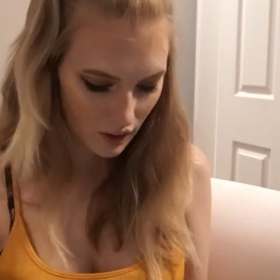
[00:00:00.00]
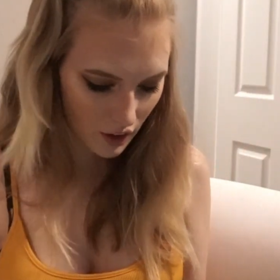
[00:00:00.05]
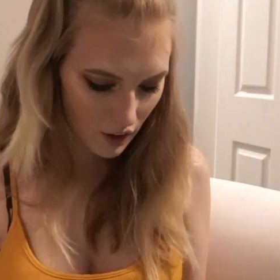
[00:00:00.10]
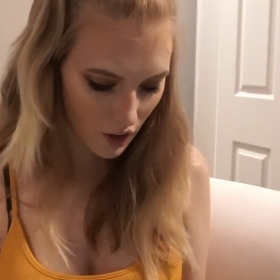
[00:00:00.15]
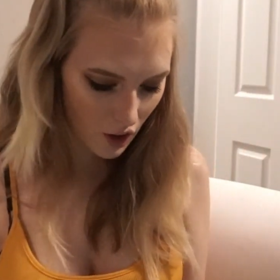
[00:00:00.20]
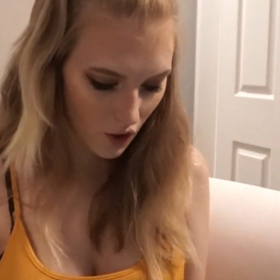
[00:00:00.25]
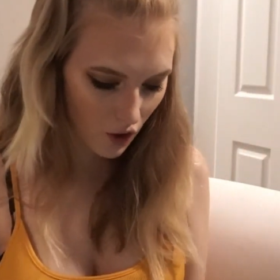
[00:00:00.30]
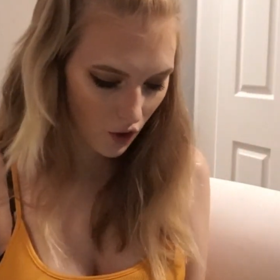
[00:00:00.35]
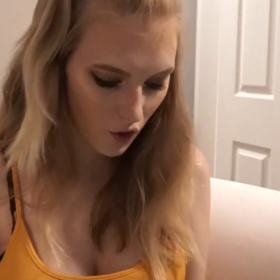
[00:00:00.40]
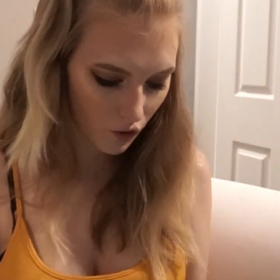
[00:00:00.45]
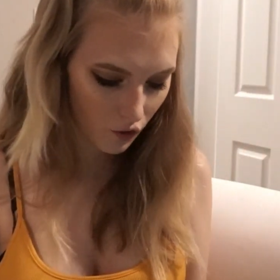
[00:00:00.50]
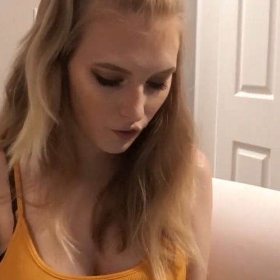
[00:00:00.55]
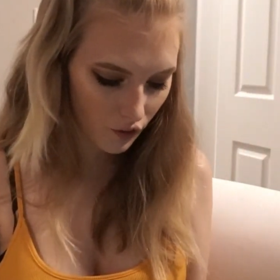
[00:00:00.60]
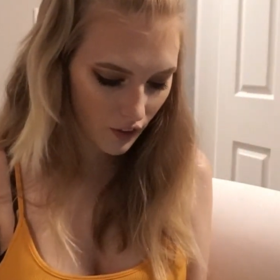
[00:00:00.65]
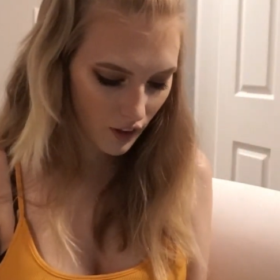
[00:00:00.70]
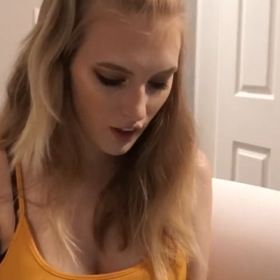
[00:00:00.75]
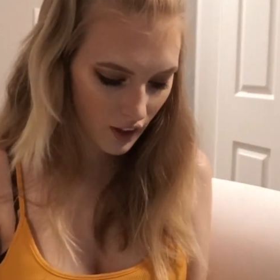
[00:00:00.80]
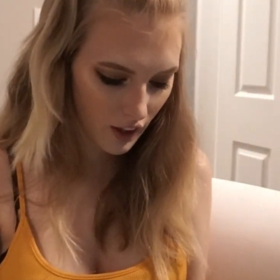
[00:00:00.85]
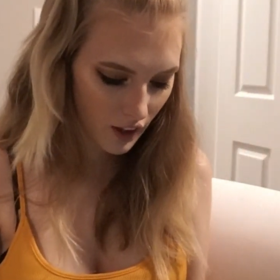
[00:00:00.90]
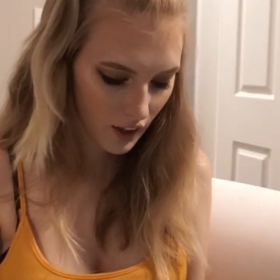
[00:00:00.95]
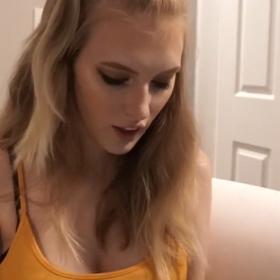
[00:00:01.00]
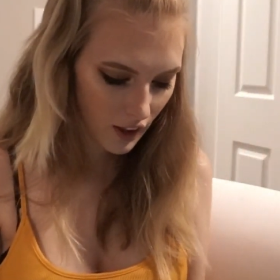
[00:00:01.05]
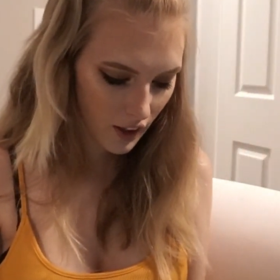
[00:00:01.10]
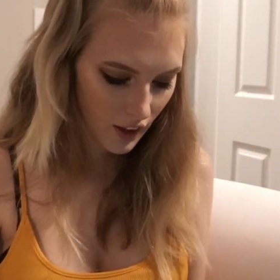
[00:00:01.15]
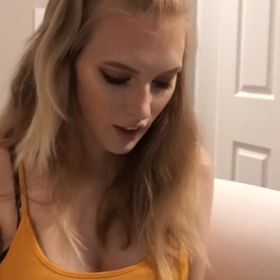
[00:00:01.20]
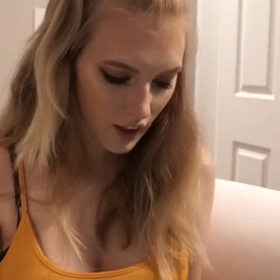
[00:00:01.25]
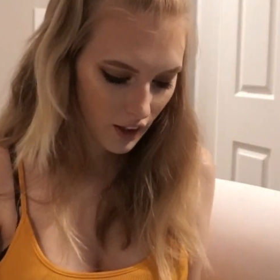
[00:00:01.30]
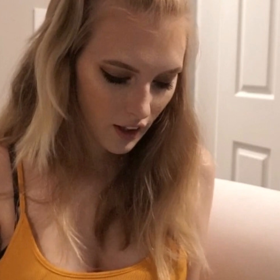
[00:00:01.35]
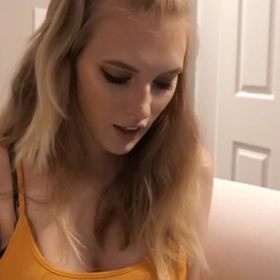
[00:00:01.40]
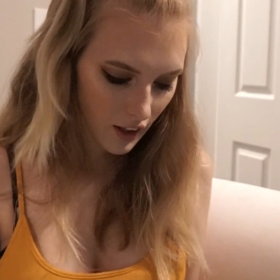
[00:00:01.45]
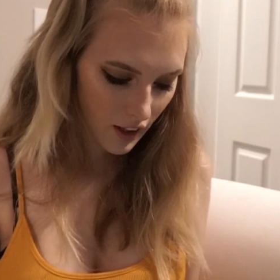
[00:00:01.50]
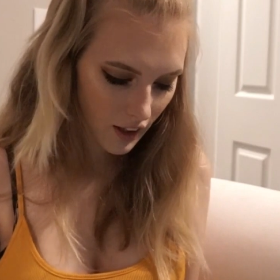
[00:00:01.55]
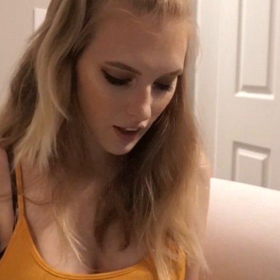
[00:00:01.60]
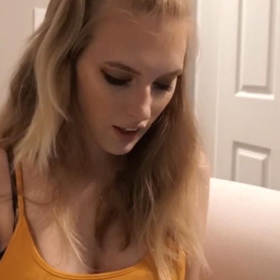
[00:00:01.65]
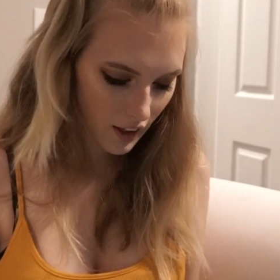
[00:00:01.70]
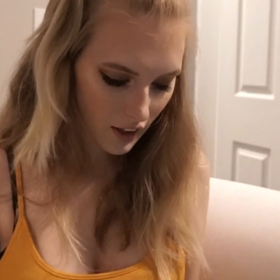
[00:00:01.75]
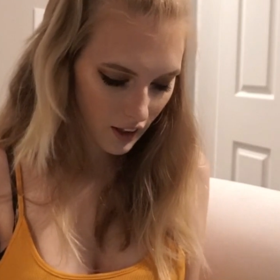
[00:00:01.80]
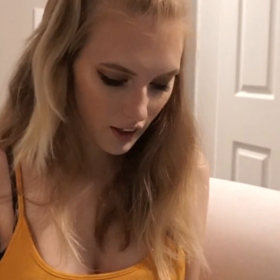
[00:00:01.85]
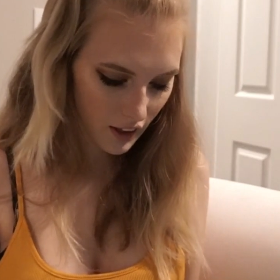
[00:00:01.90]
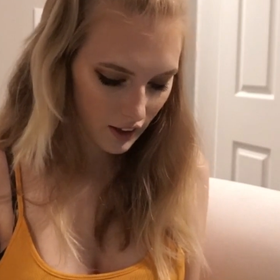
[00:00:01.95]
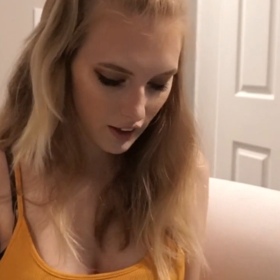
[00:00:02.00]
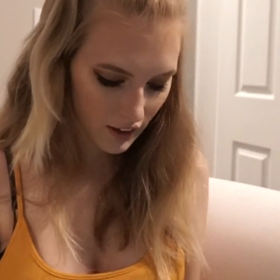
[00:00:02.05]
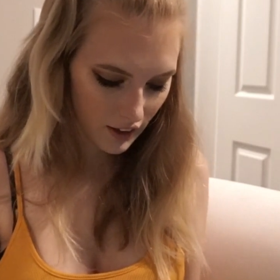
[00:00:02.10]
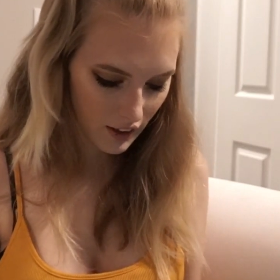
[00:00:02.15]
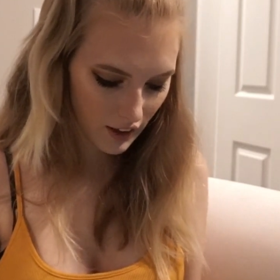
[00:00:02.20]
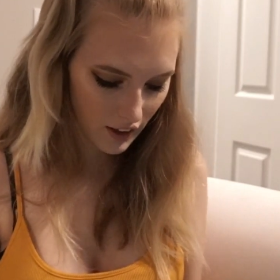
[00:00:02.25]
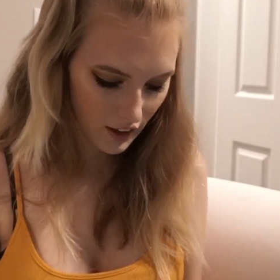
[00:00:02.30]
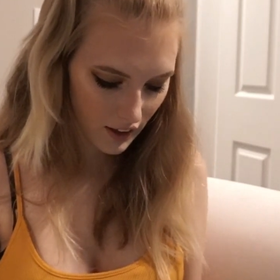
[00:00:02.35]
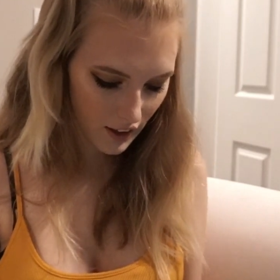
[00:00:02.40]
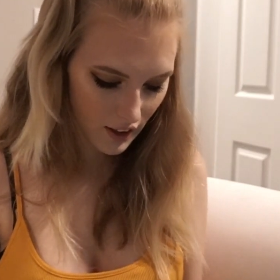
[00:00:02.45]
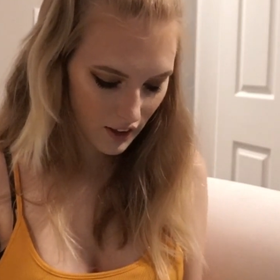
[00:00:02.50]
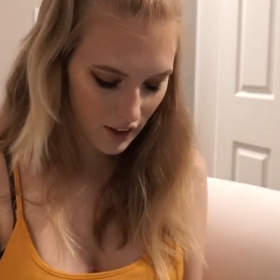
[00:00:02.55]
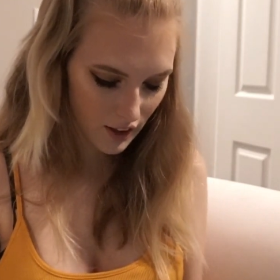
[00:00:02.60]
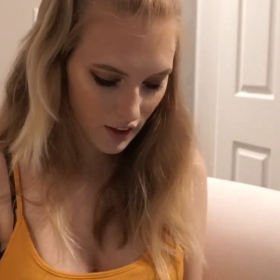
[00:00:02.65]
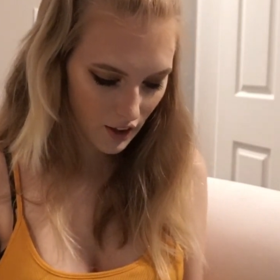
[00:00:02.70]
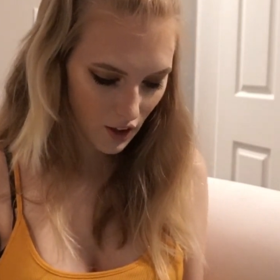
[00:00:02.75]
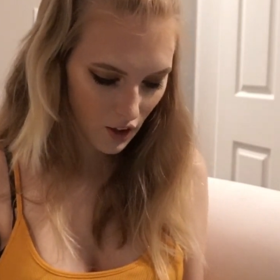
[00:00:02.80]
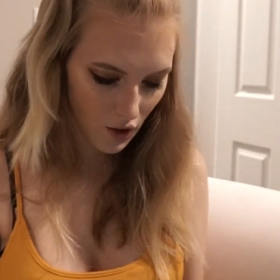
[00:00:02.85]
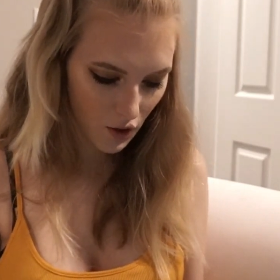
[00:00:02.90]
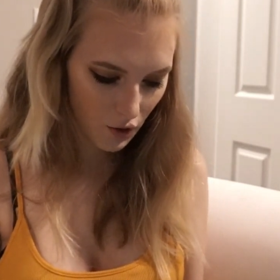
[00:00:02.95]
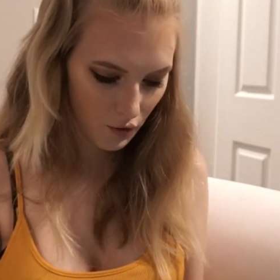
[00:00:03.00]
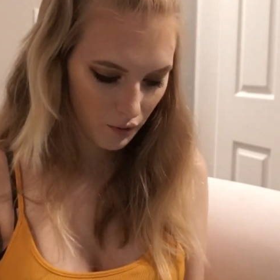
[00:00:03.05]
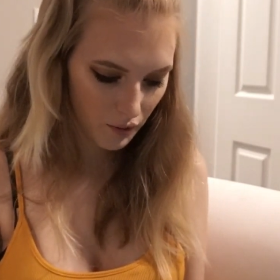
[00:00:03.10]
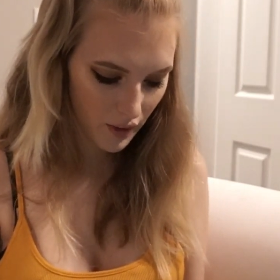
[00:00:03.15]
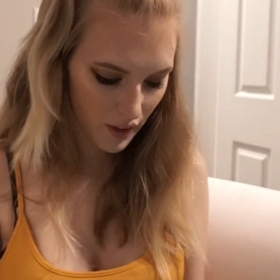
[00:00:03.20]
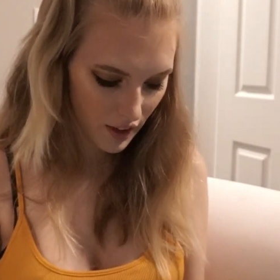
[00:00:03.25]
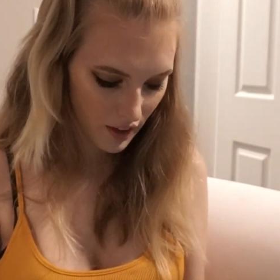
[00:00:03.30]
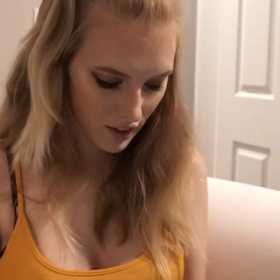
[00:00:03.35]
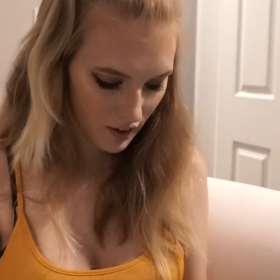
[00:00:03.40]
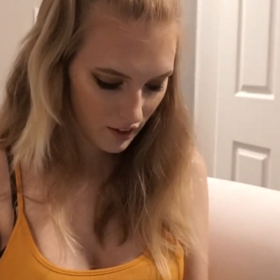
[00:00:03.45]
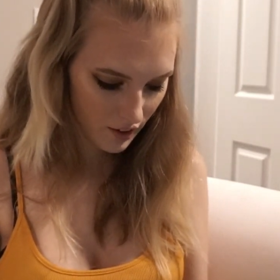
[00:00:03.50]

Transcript: So let's get this open.